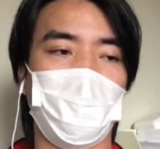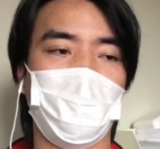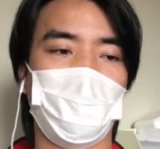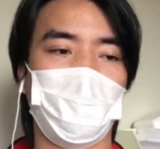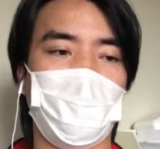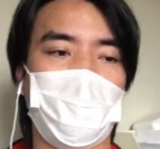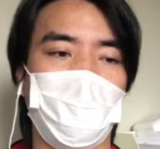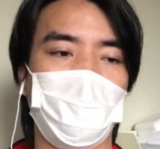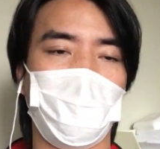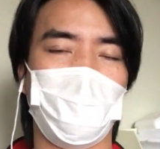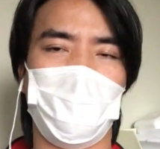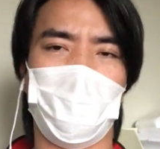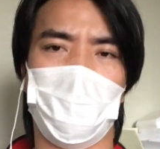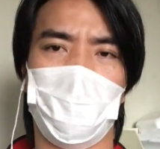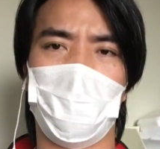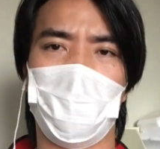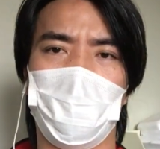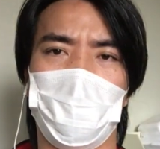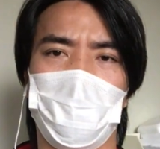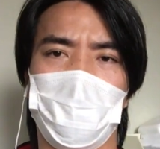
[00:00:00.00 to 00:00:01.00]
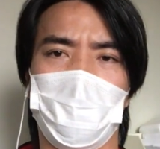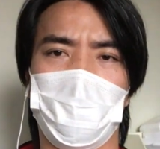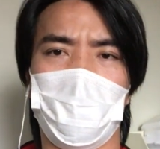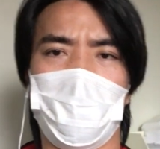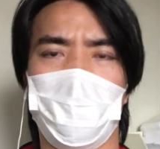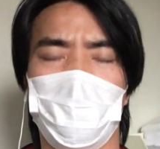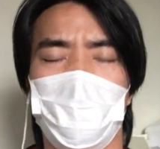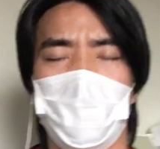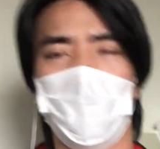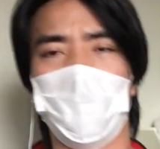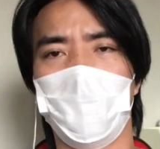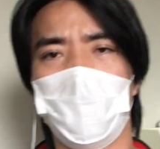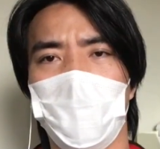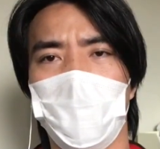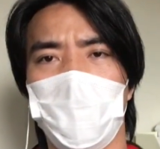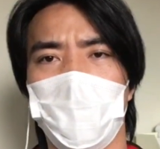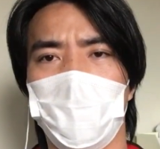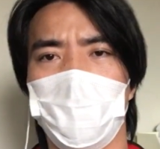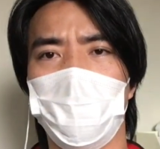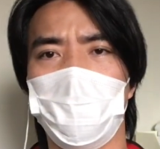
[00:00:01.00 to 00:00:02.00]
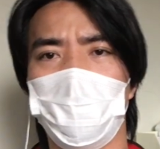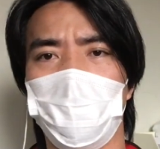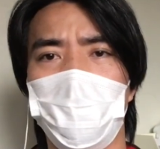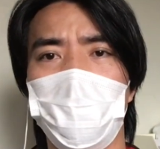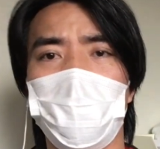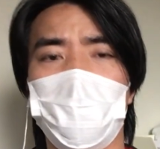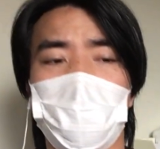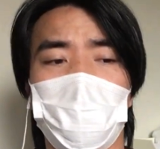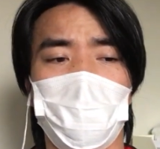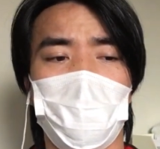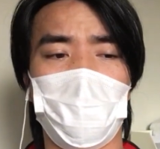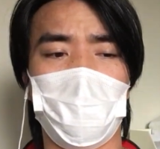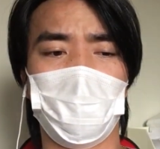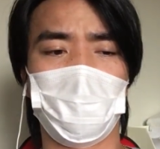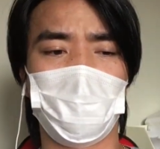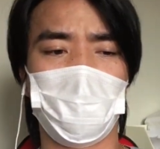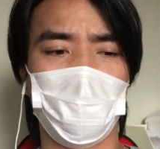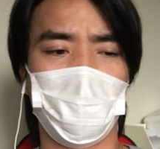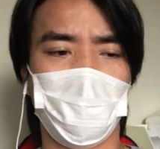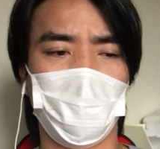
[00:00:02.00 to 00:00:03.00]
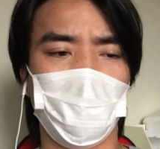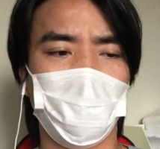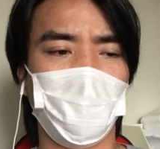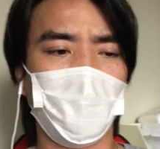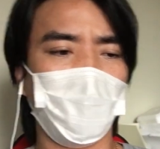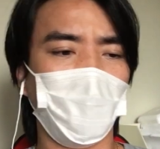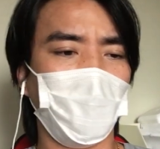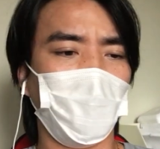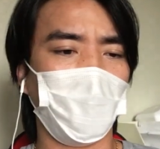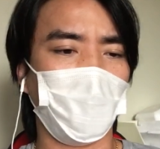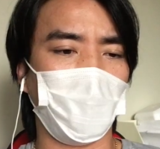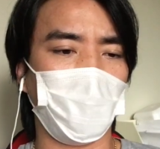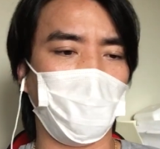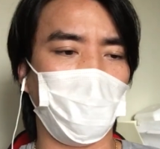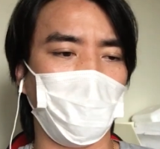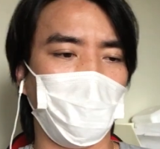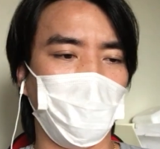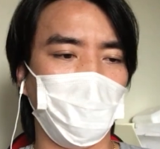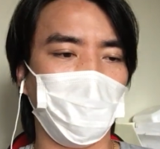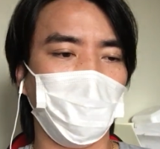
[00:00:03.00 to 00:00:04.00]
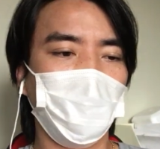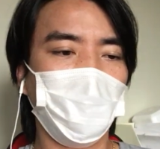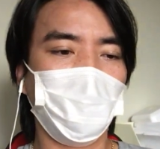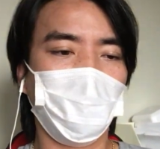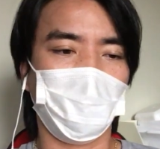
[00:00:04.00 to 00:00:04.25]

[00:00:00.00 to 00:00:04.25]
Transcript: That's what I'm going to be focusing on this week as well too. Um,